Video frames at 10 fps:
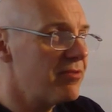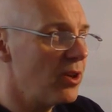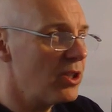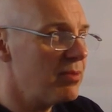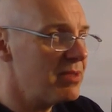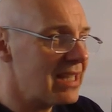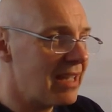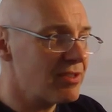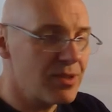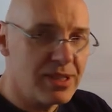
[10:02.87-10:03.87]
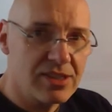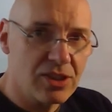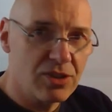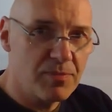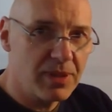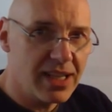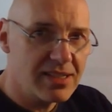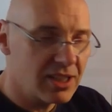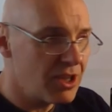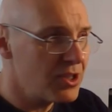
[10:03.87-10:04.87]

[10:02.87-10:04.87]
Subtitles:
the volume down, so he's in a good place to go